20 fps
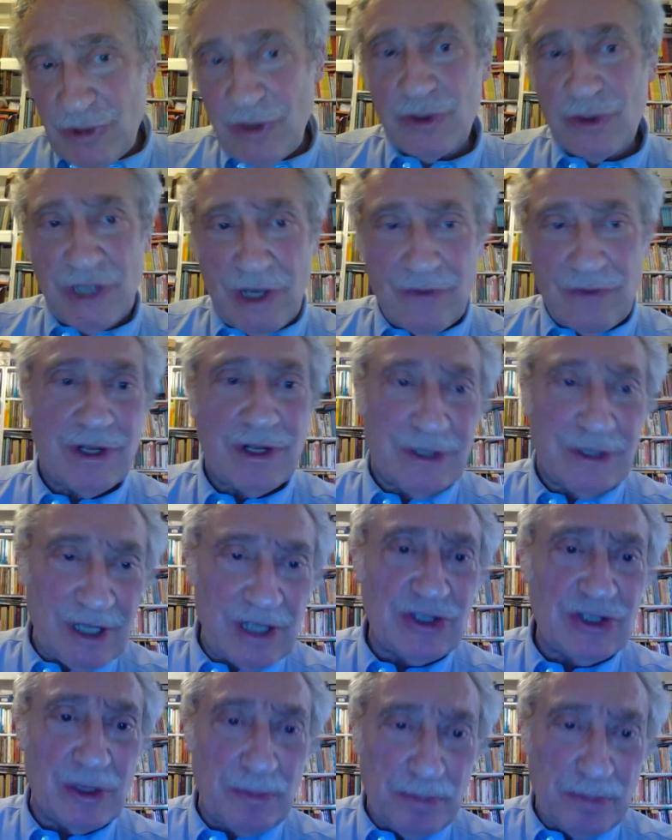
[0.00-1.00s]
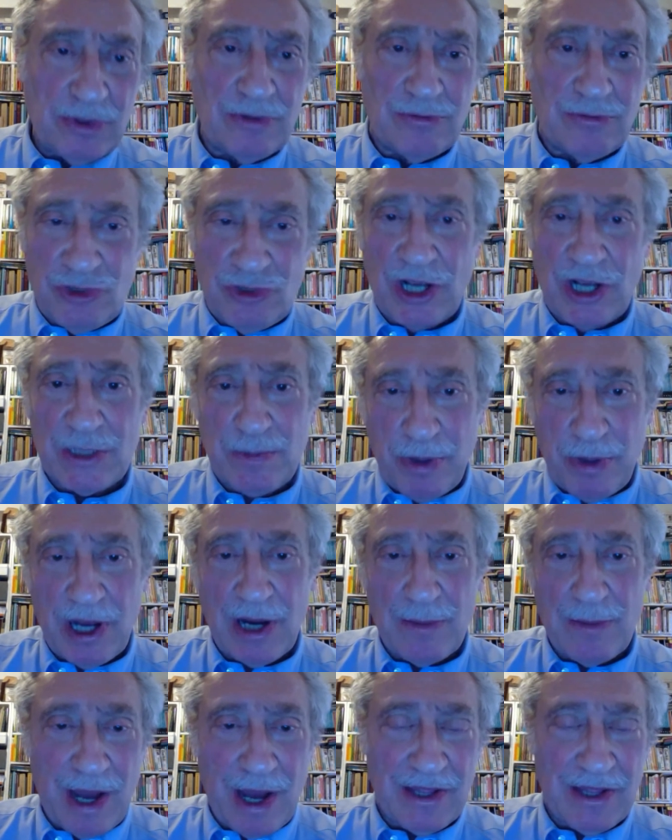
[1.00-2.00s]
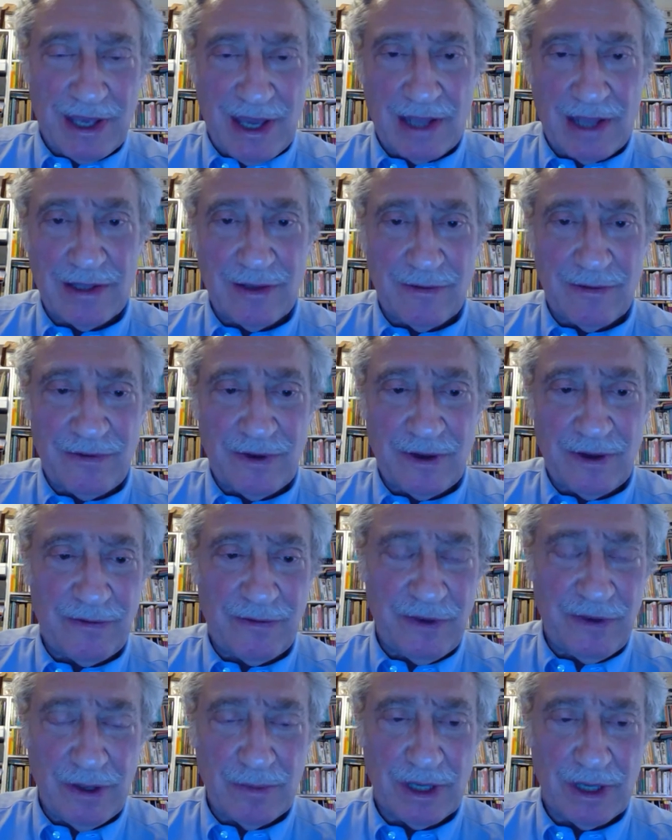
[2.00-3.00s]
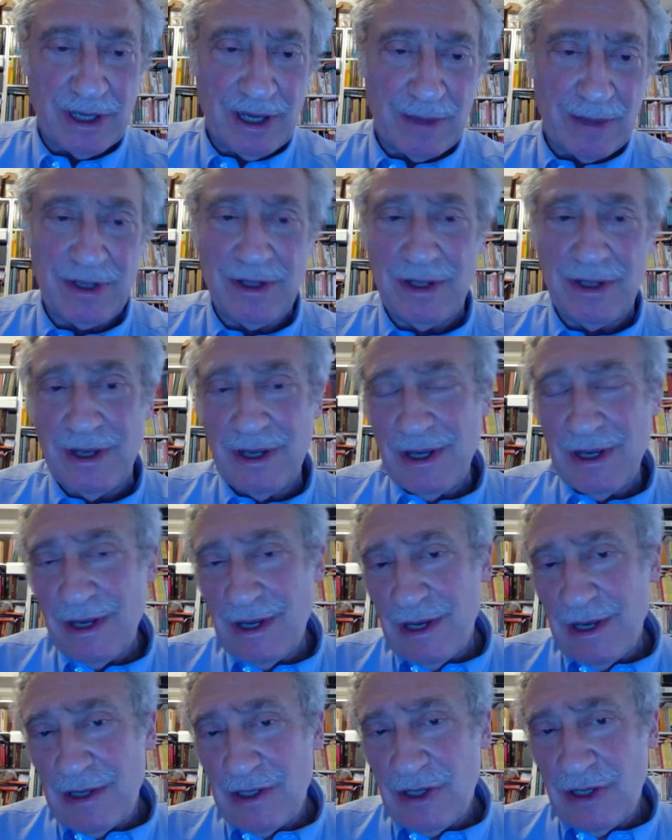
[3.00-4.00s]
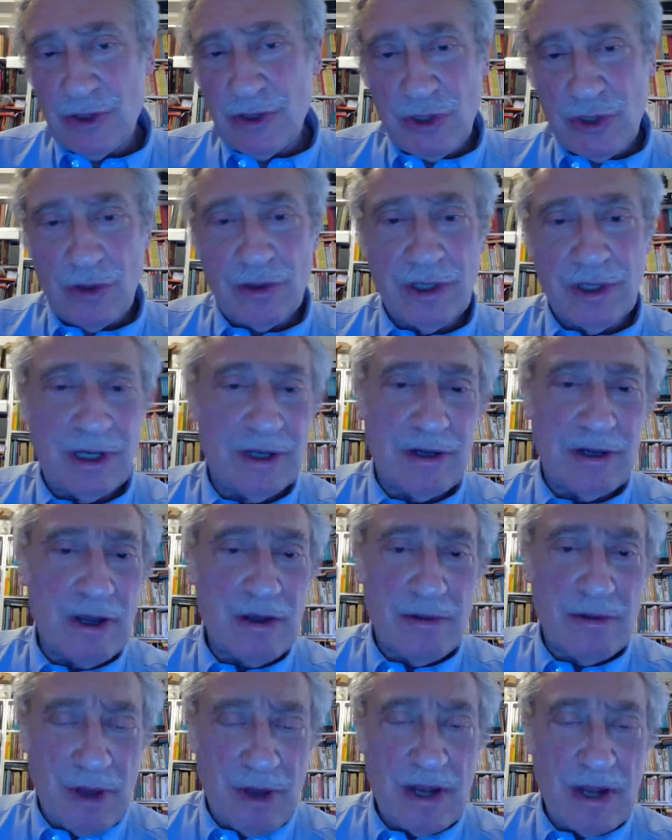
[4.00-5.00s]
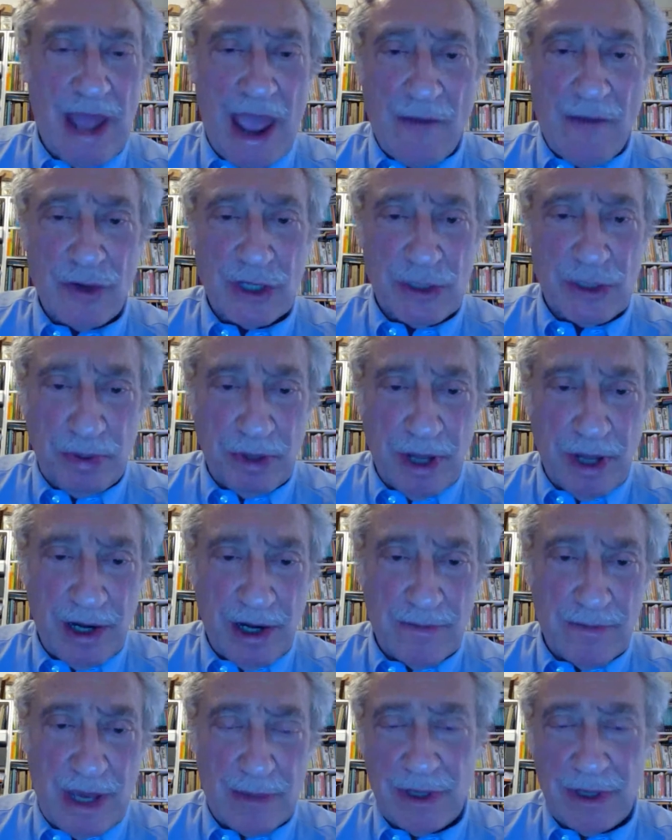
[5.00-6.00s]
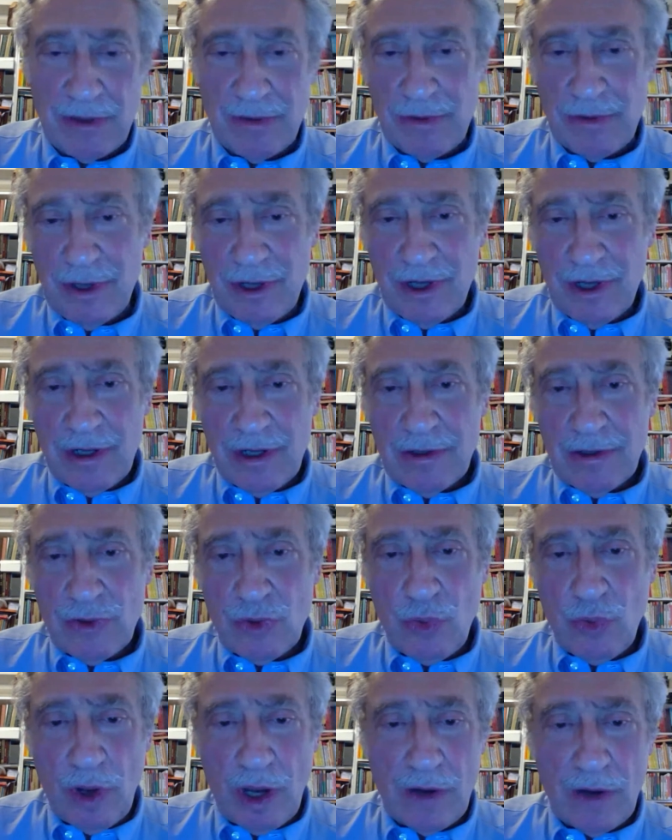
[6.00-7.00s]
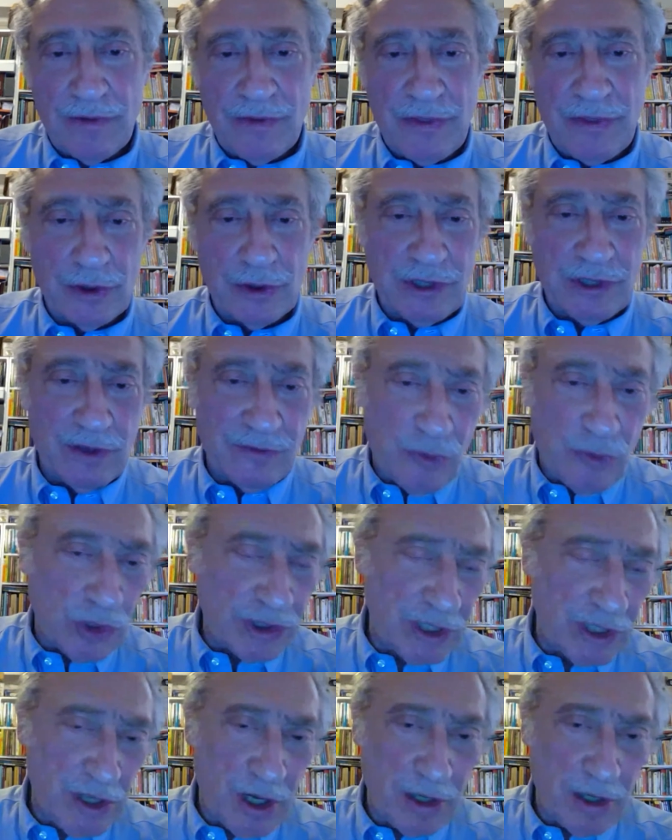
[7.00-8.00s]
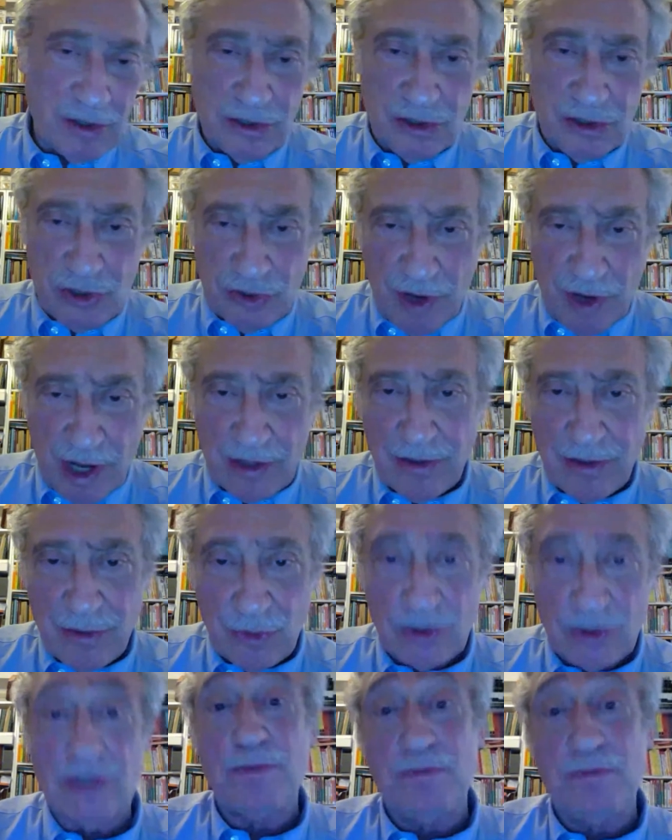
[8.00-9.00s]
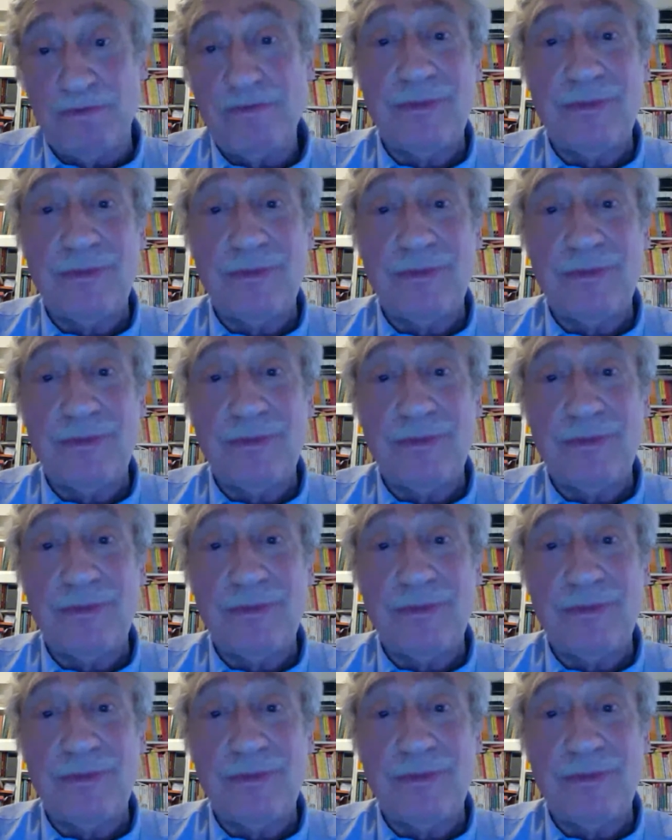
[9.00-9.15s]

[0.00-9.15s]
She was even a decent chess player by the end of filming. I mean, she was certainly an average player, maybe 12, 13, 1400 in strength, which is